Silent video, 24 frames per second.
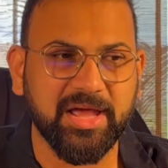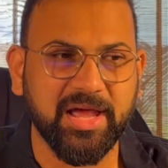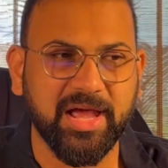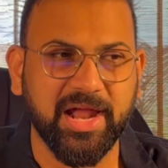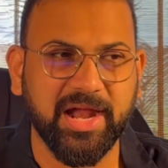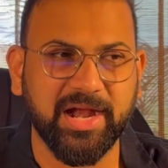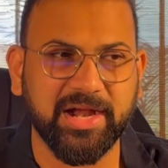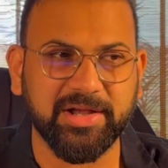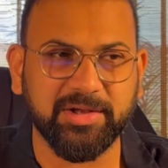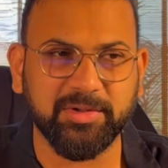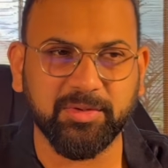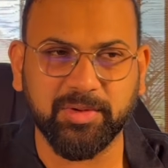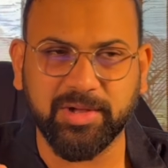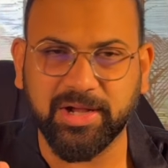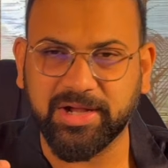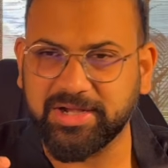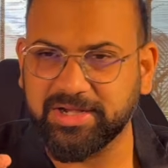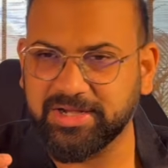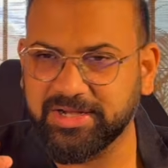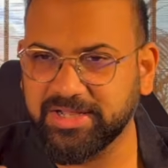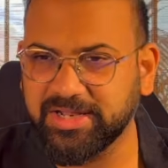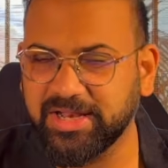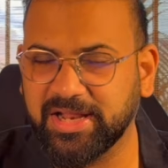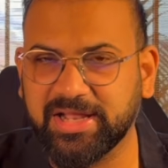and you
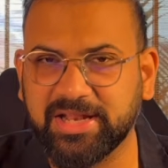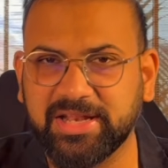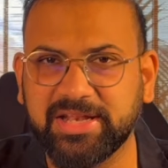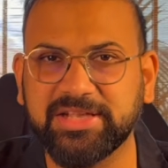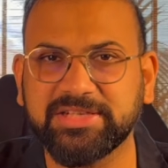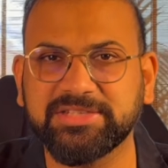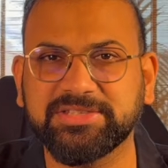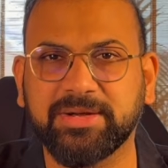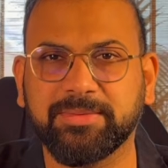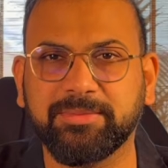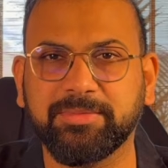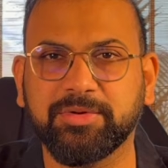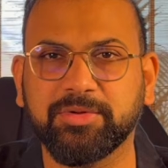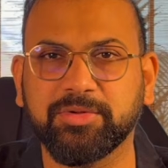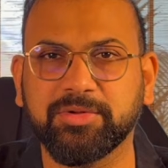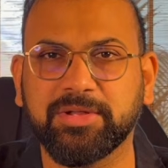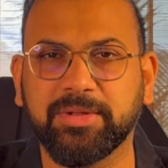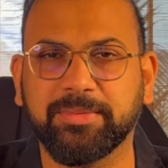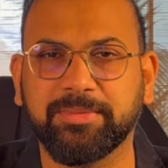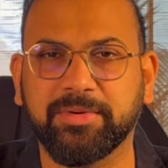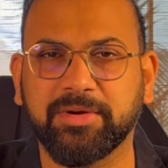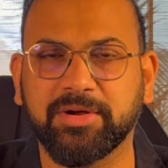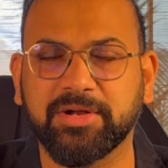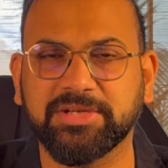can directly jump to
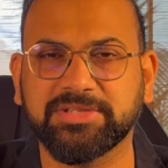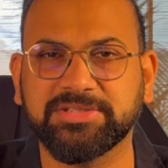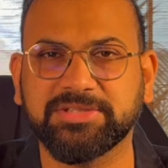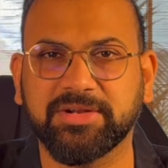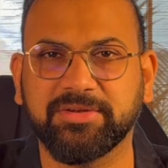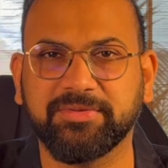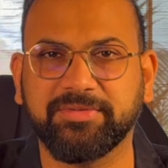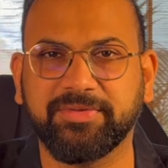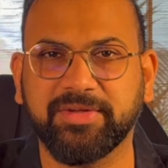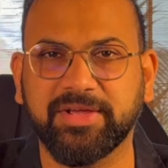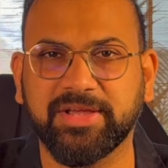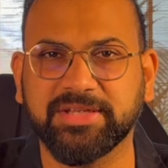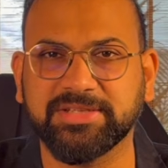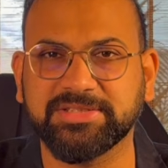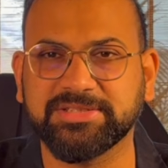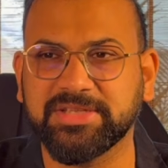the production phase.